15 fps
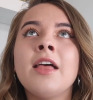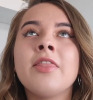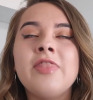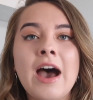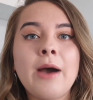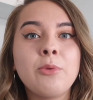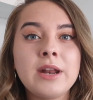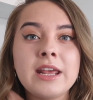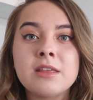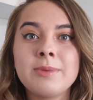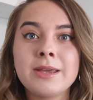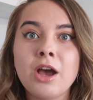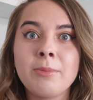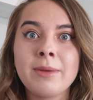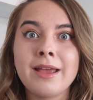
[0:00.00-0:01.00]
That will either be
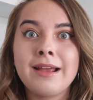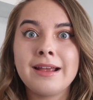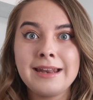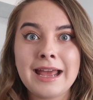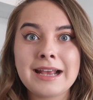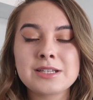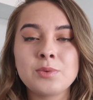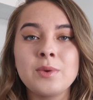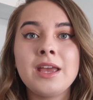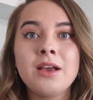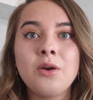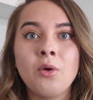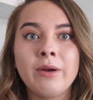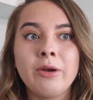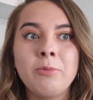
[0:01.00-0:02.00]
coming next
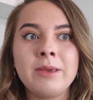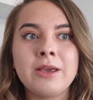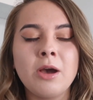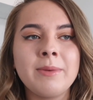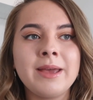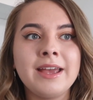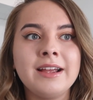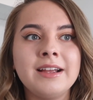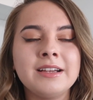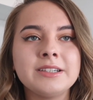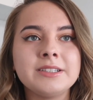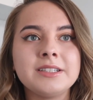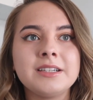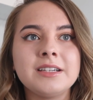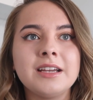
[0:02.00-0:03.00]
week, or it'll be coming,
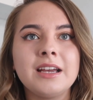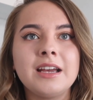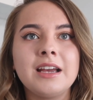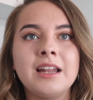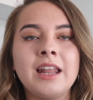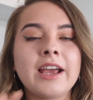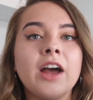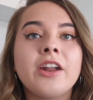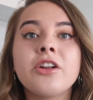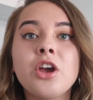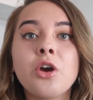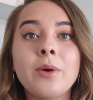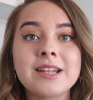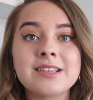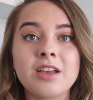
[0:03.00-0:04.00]
like, I don't
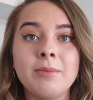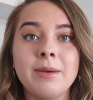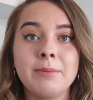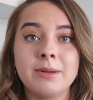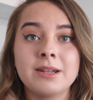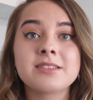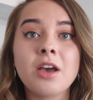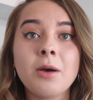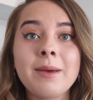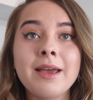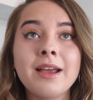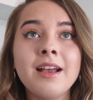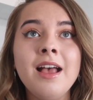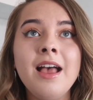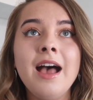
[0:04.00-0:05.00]
know when it's coming, but it's
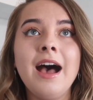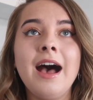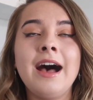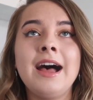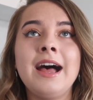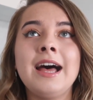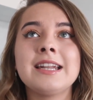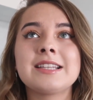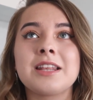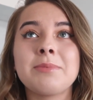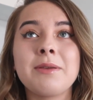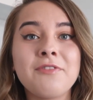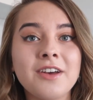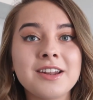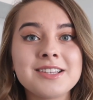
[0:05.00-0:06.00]
coming, and it's gonna
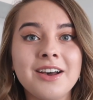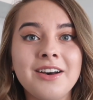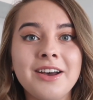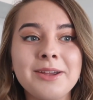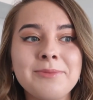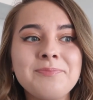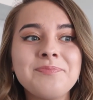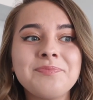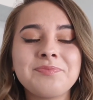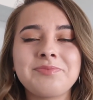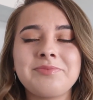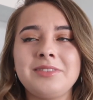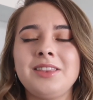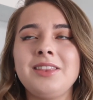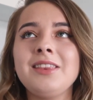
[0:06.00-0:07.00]
be fun time.
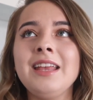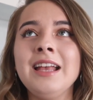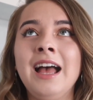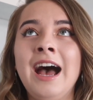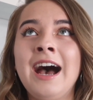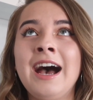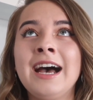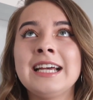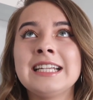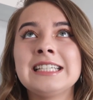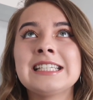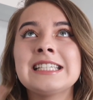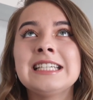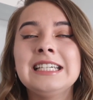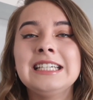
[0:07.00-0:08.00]

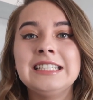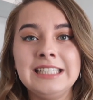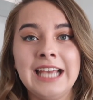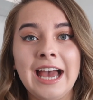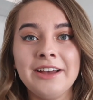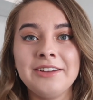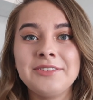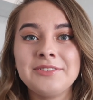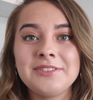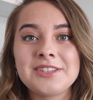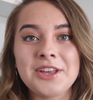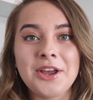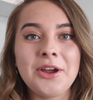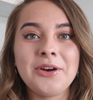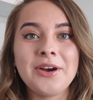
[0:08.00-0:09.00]
And yeah,
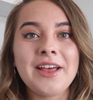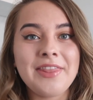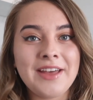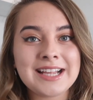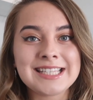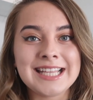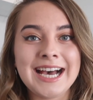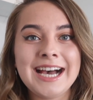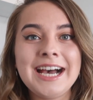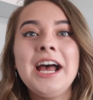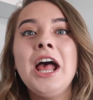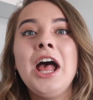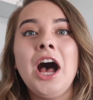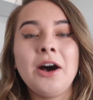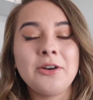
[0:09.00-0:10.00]
so that's that.
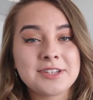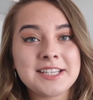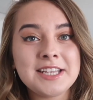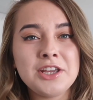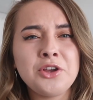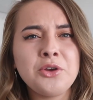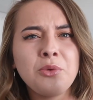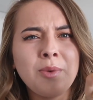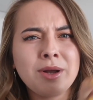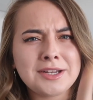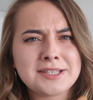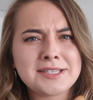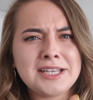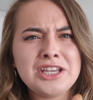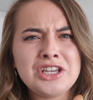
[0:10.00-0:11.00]
I'll see you when I
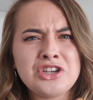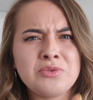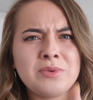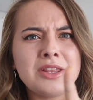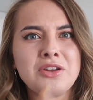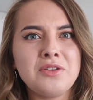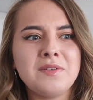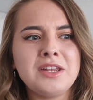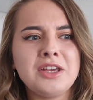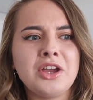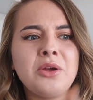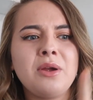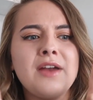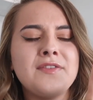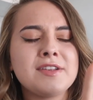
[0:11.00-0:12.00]
see you with a new
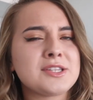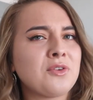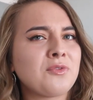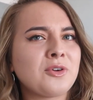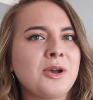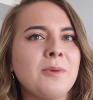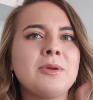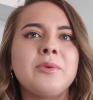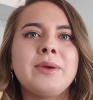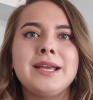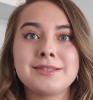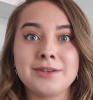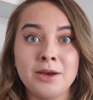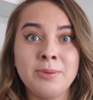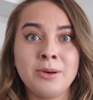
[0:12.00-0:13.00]
video. If it's not for a couple of
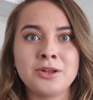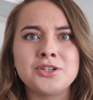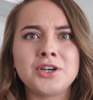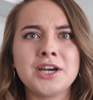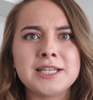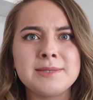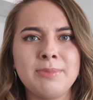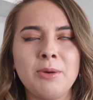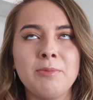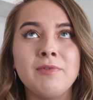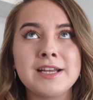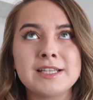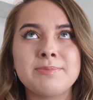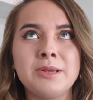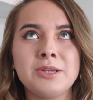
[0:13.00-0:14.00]
weeks, I apologise, but
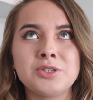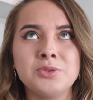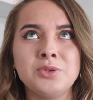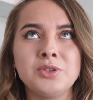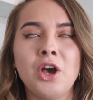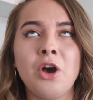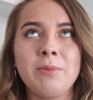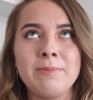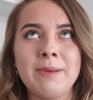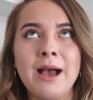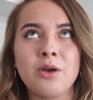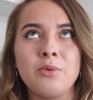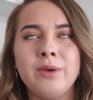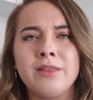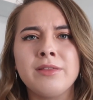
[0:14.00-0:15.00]
rest be assured I'll be
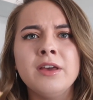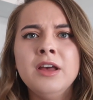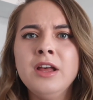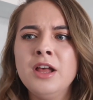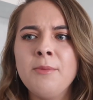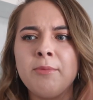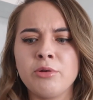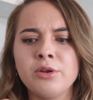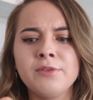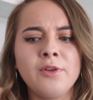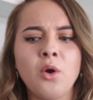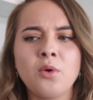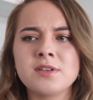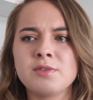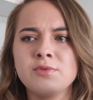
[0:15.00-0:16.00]
back with Peru
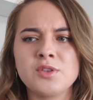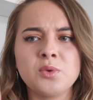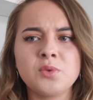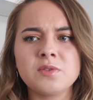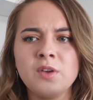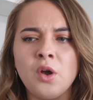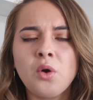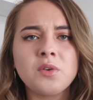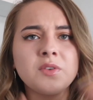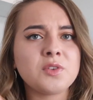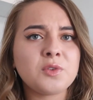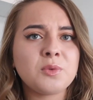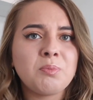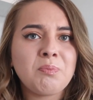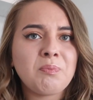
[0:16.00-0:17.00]
vlogs, results
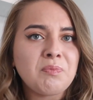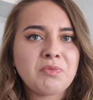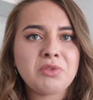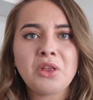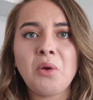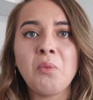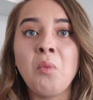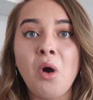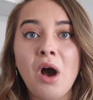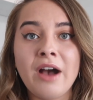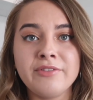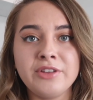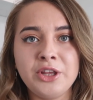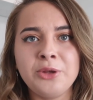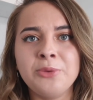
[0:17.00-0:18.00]
vlogs, what
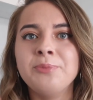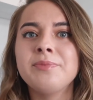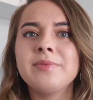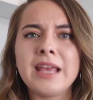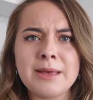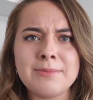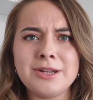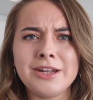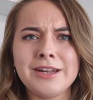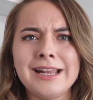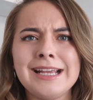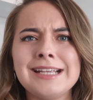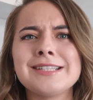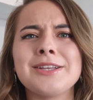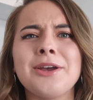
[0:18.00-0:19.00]
have you,
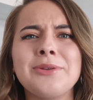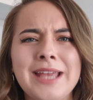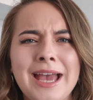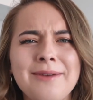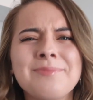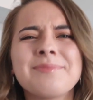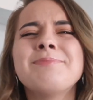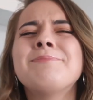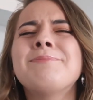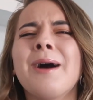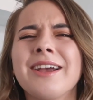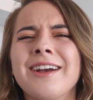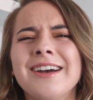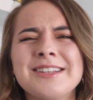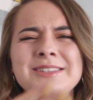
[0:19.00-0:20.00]
imminently. So yeah,
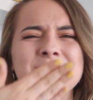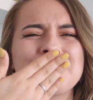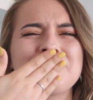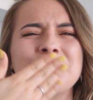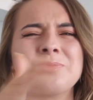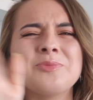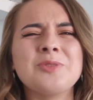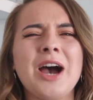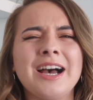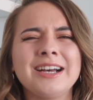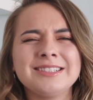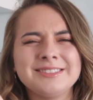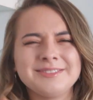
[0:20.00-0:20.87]
bye guys. Mwah.